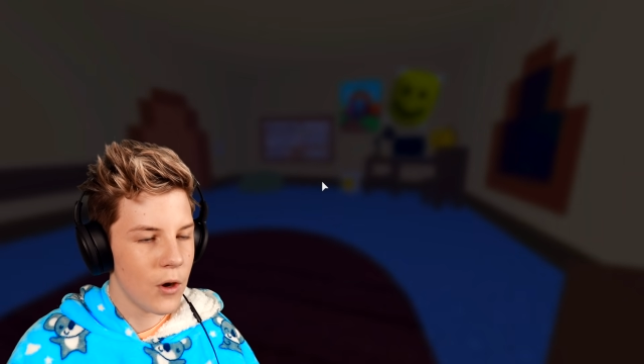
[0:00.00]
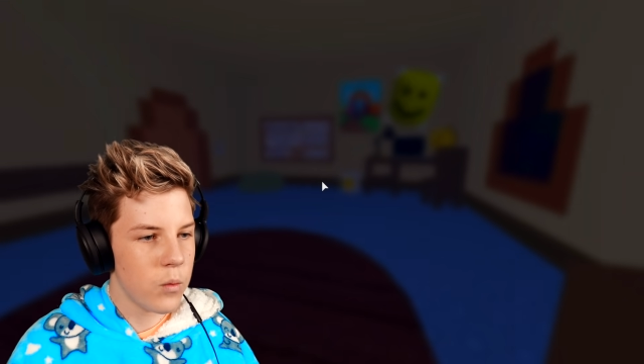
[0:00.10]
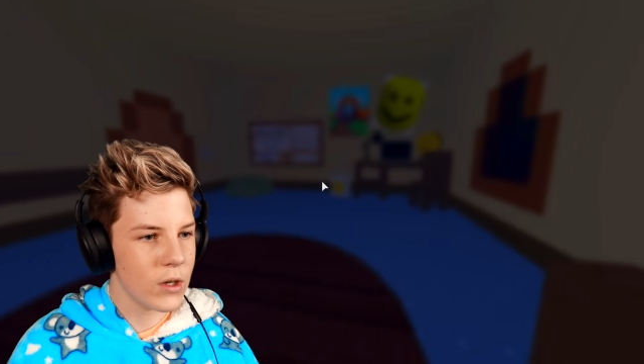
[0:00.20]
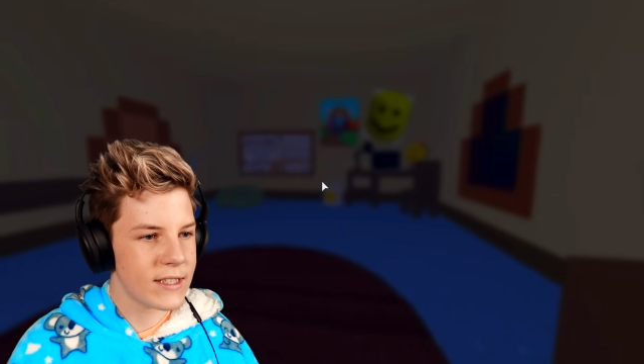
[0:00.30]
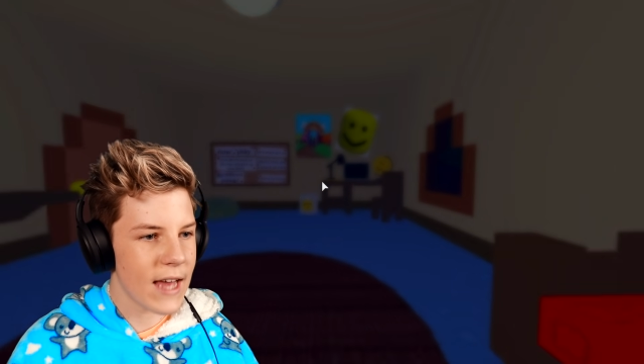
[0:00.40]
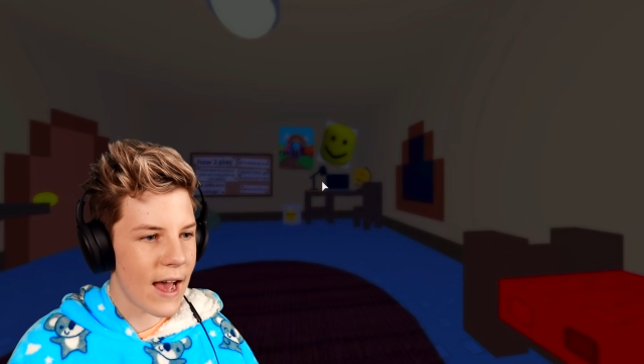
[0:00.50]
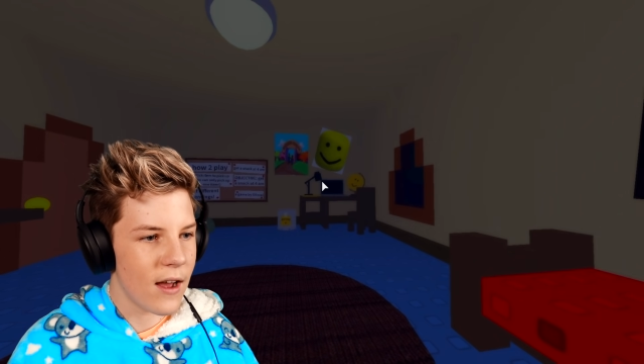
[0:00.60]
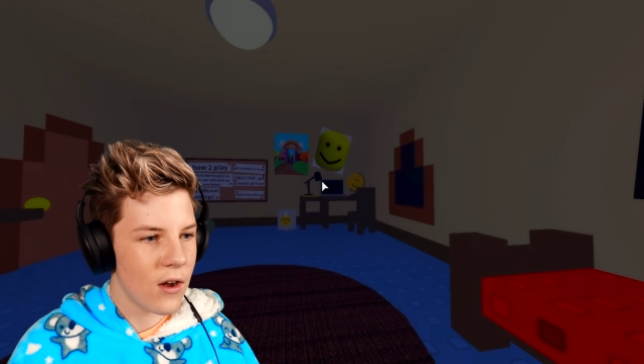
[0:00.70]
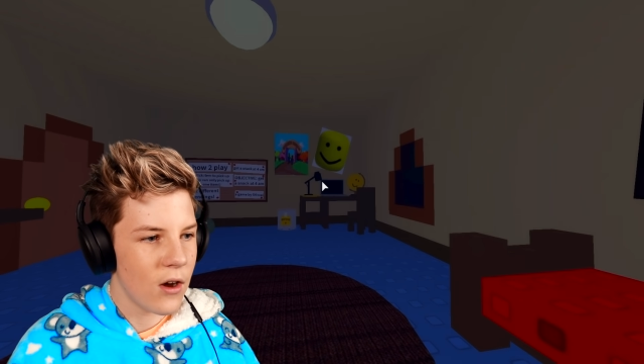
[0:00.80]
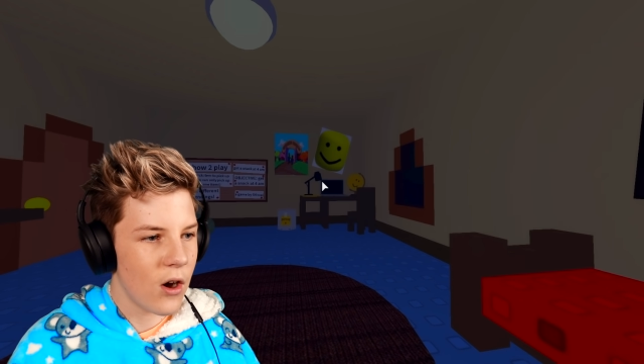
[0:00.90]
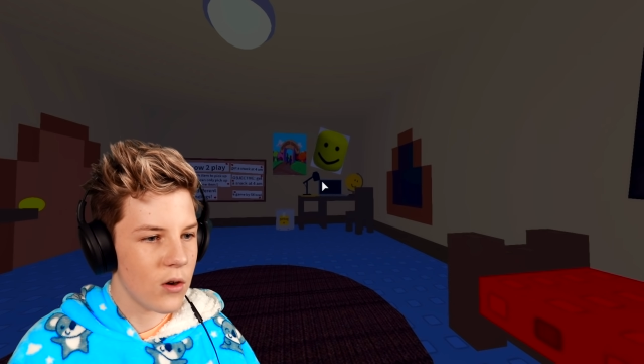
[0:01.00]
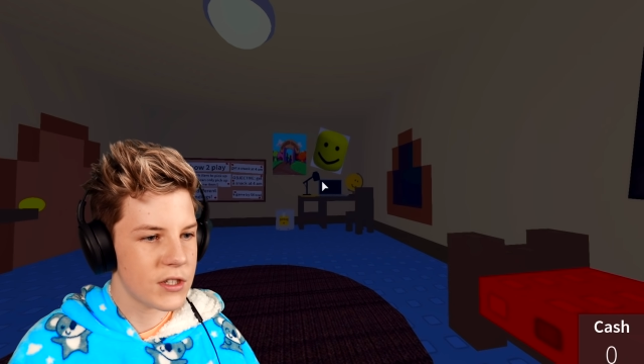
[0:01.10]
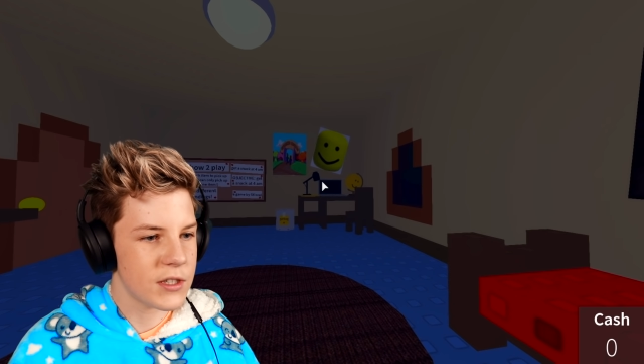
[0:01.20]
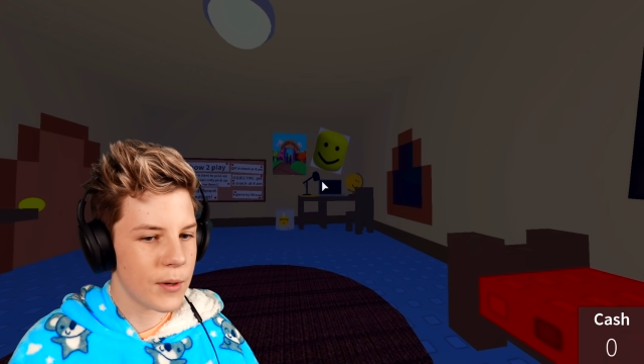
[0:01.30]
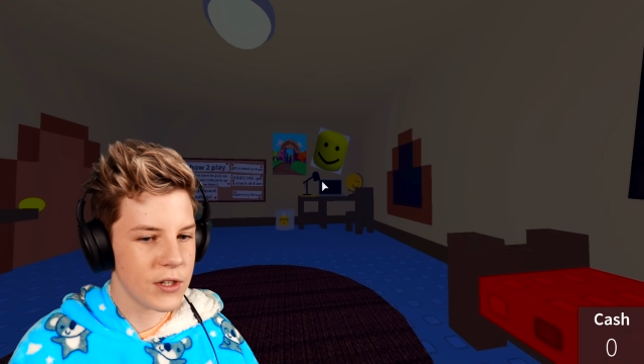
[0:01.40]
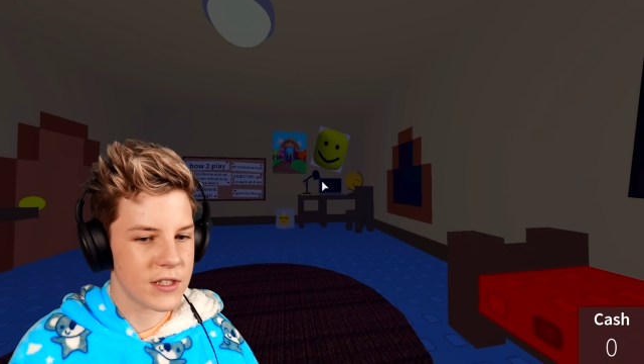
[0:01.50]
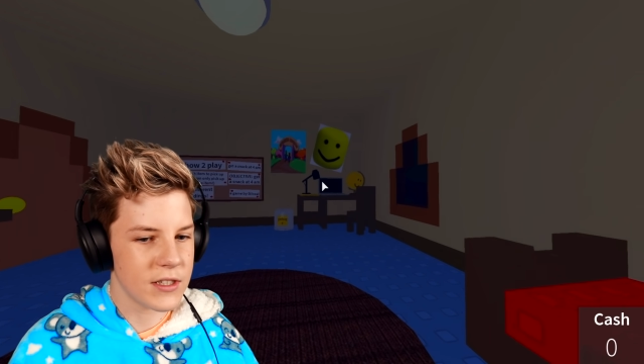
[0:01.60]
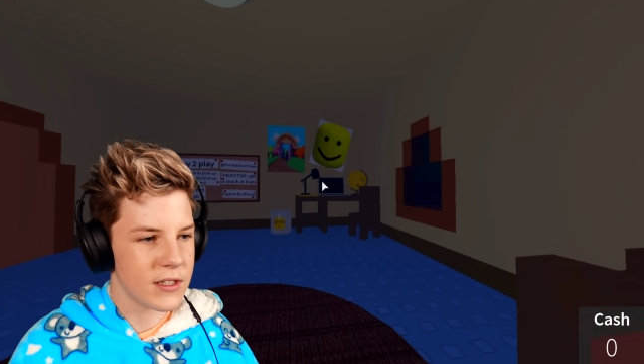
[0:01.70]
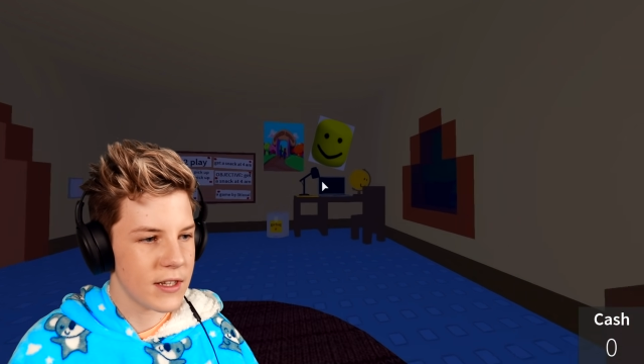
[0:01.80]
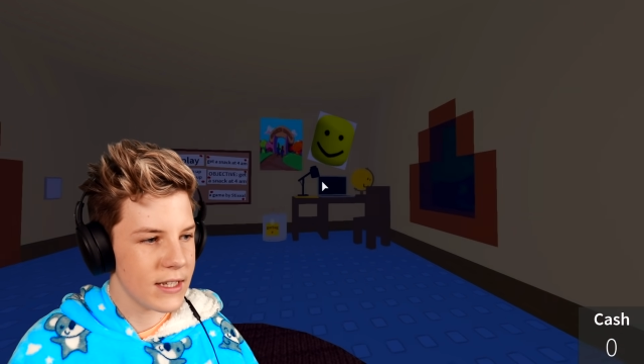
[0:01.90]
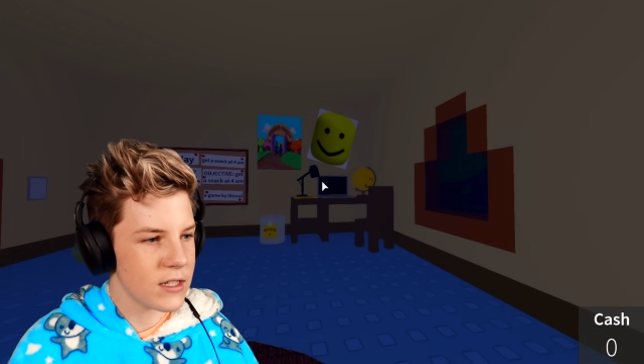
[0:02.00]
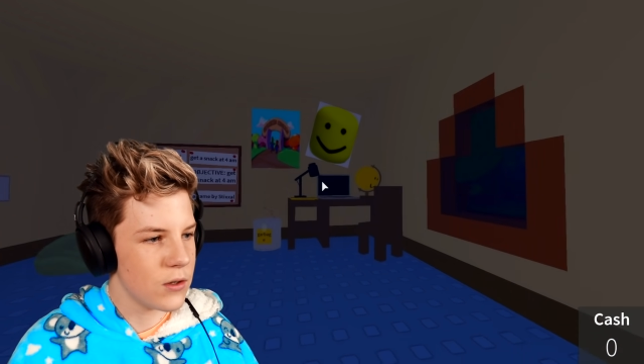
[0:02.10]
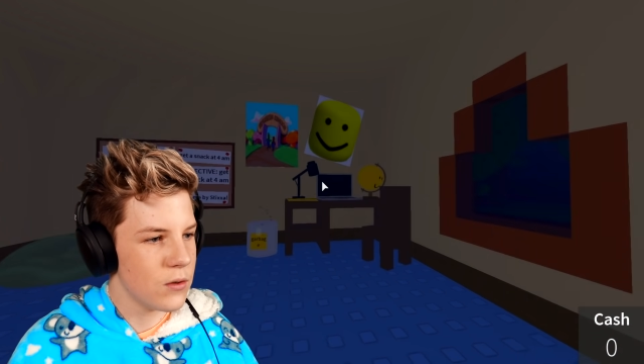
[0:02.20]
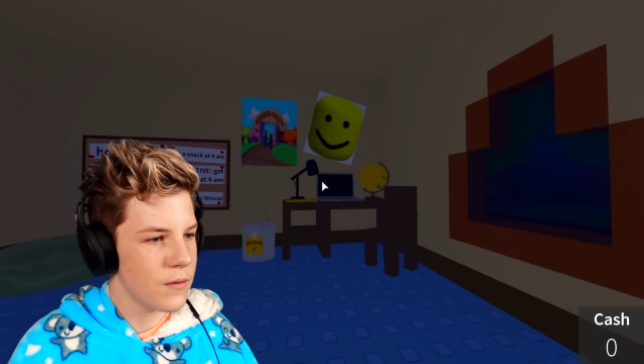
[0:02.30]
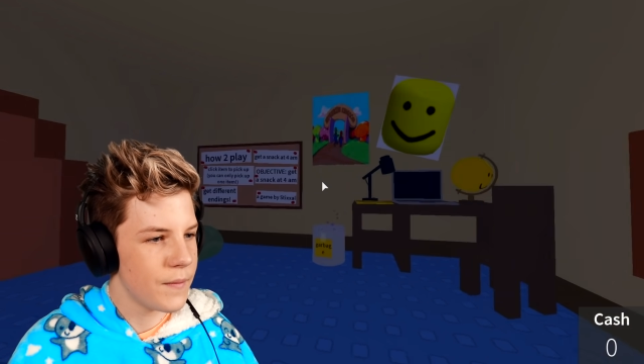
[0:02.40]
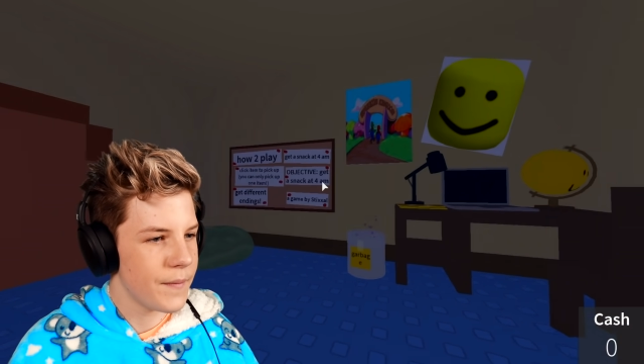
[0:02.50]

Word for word: What is that? Oh, it's just posters. That's cool.